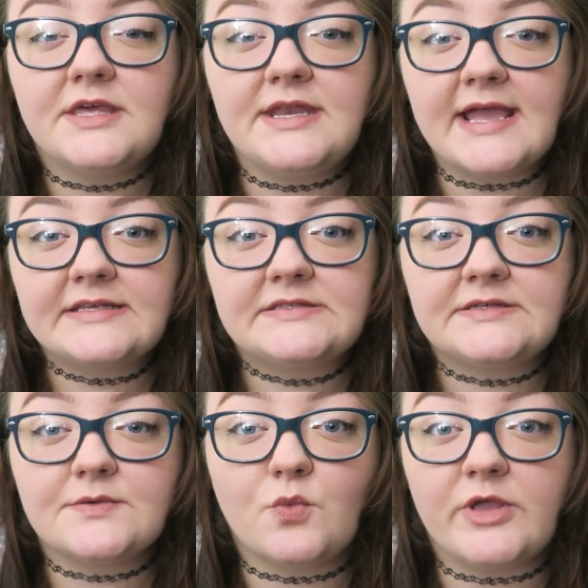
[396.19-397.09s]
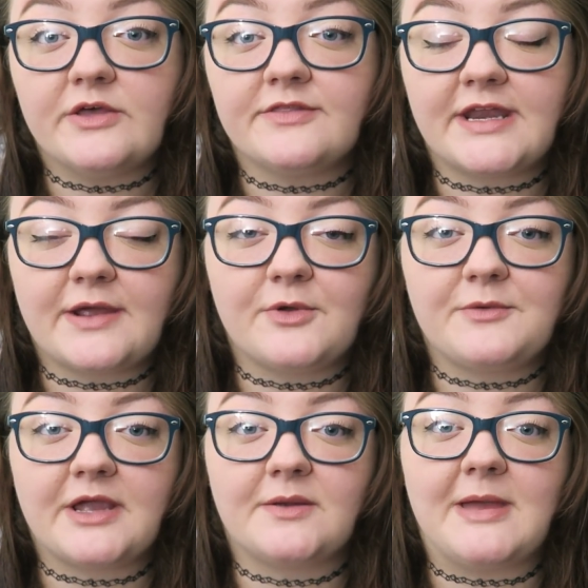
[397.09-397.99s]
The next wheel that I would
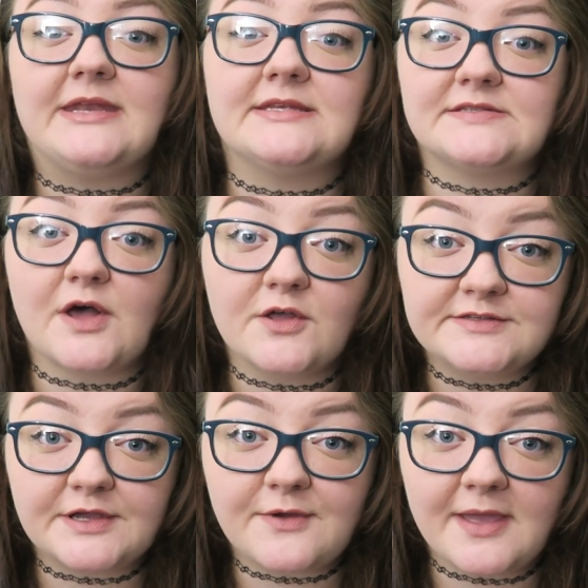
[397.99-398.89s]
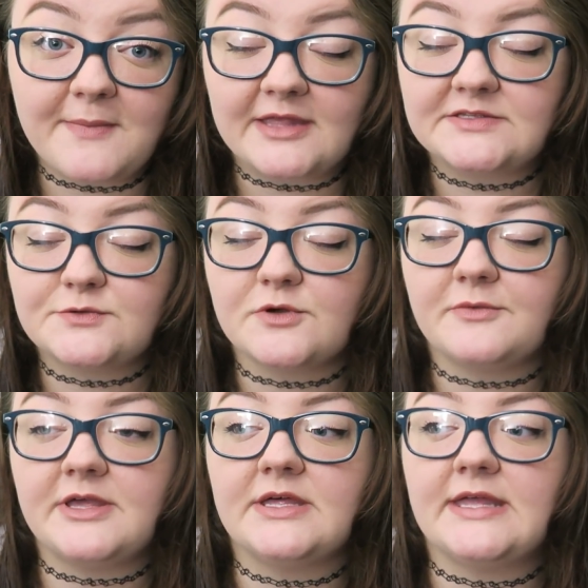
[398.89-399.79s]
recommend is also a pet store
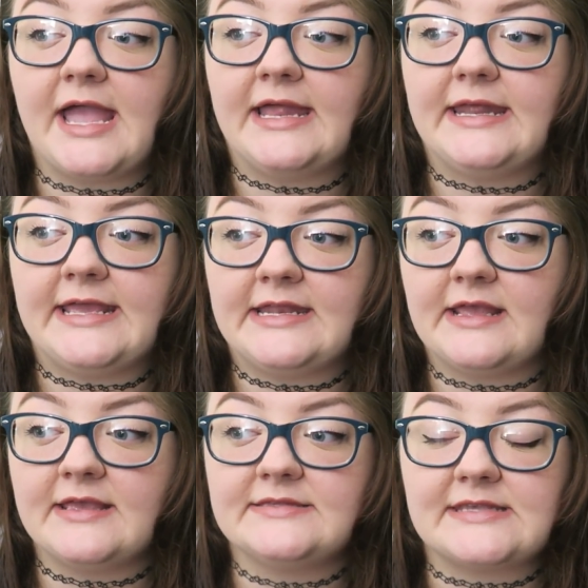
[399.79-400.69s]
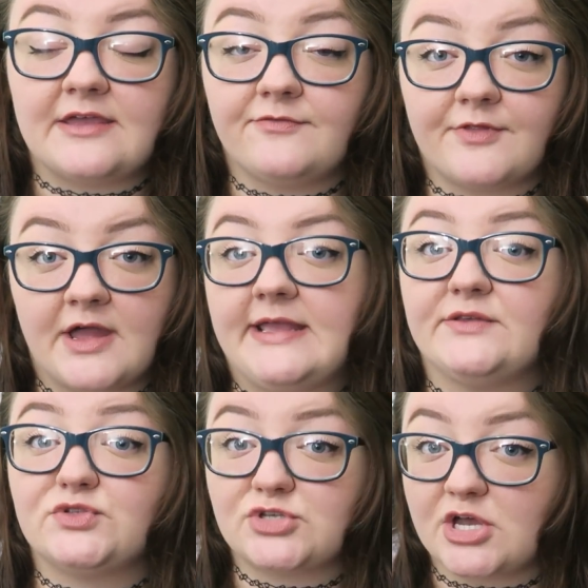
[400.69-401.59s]
wheel, and it is a
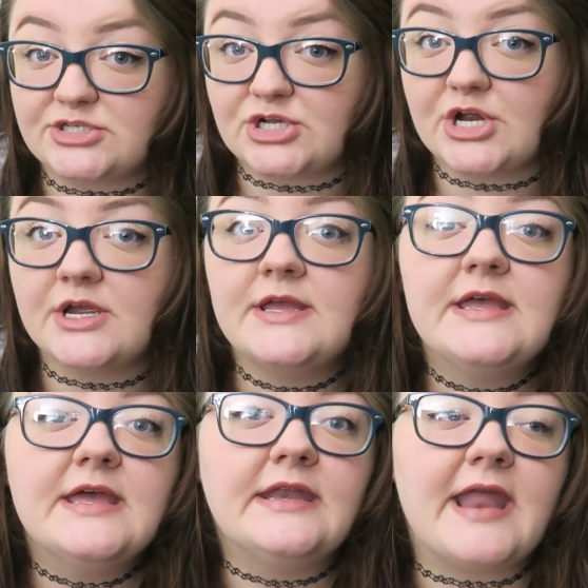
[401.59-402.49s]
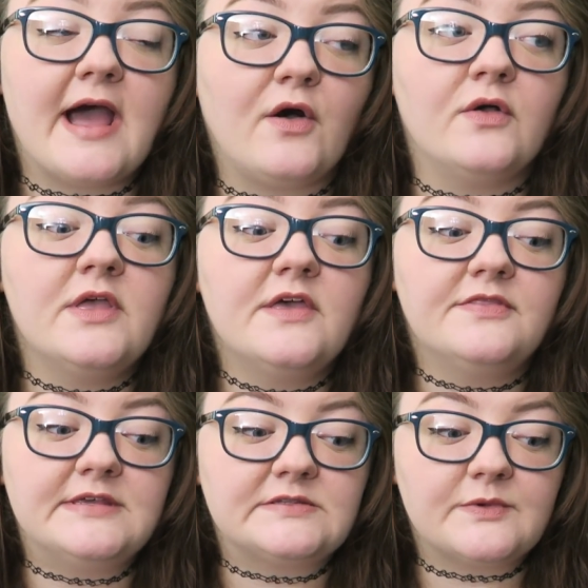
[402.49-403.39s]
flying saucer. Now,
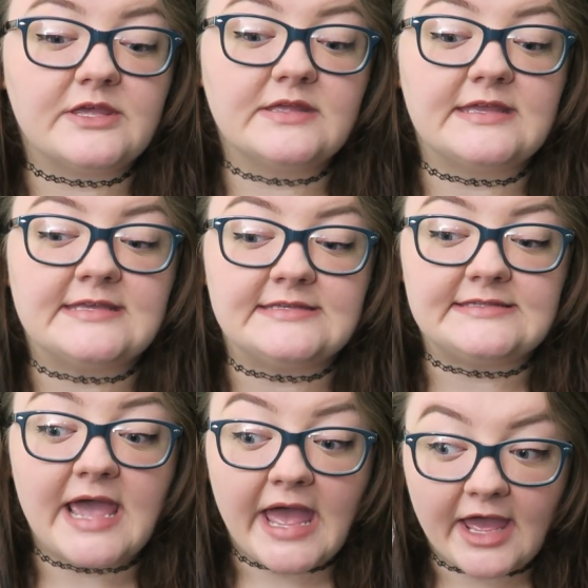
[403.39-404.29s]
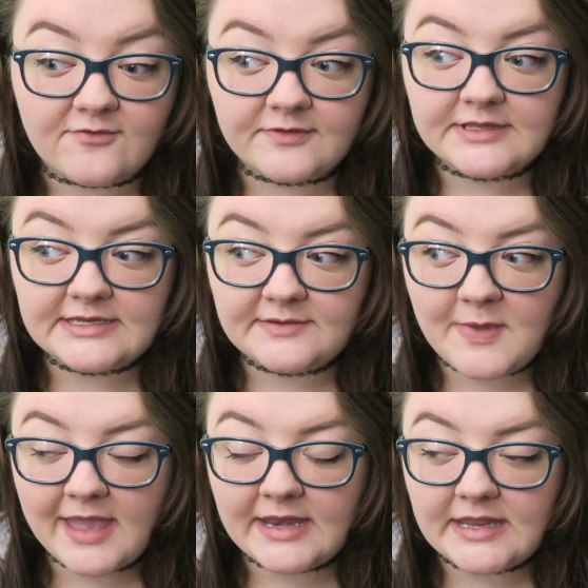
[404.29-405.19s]
this wheel is heavily
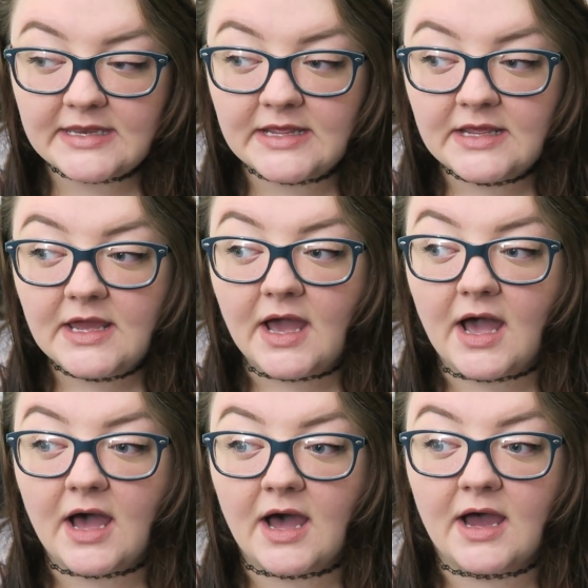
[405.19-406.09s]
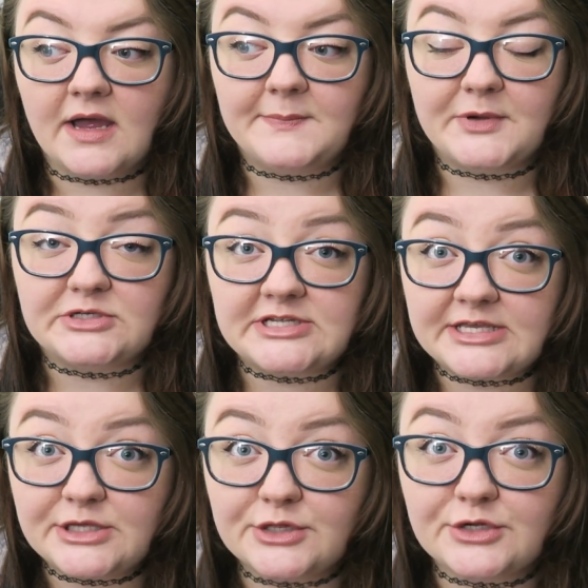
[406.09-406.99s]
debated,
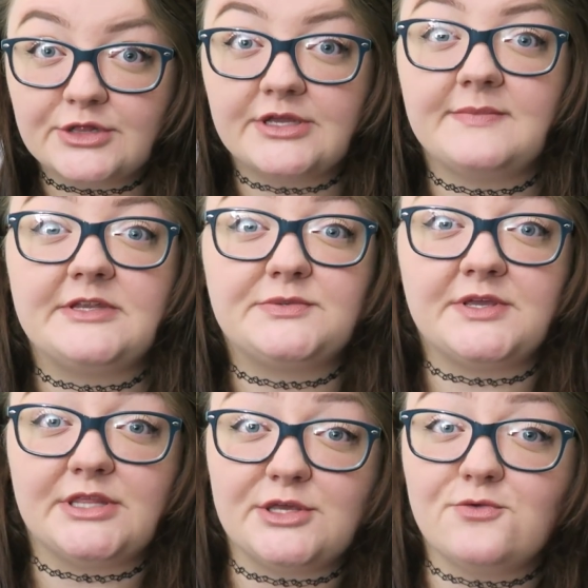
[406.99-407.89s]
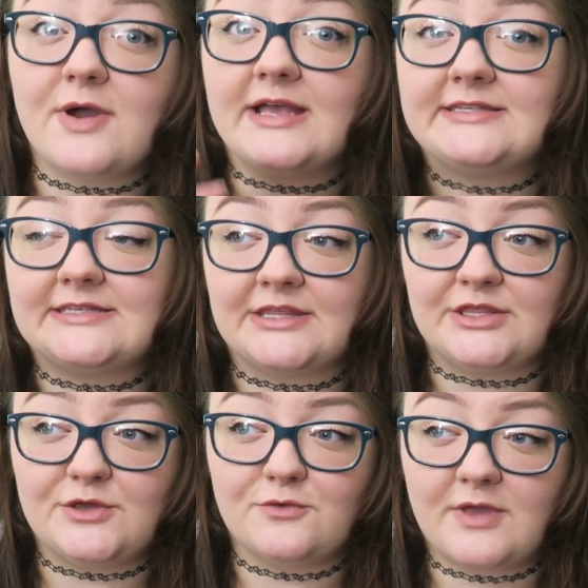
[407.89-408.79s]
particularly between the US and
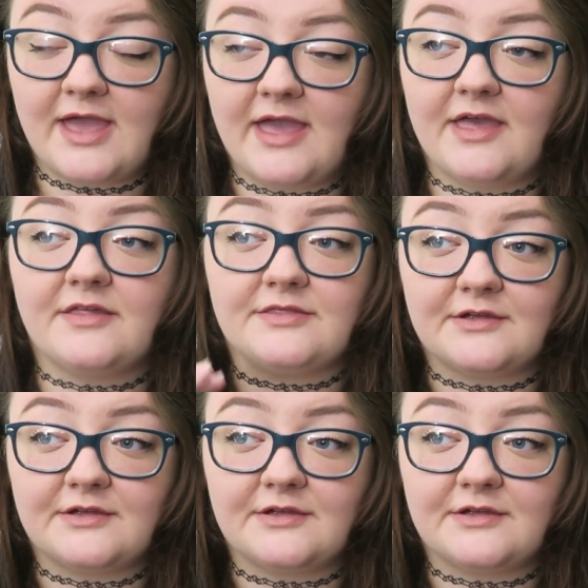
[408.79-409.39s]
the UK.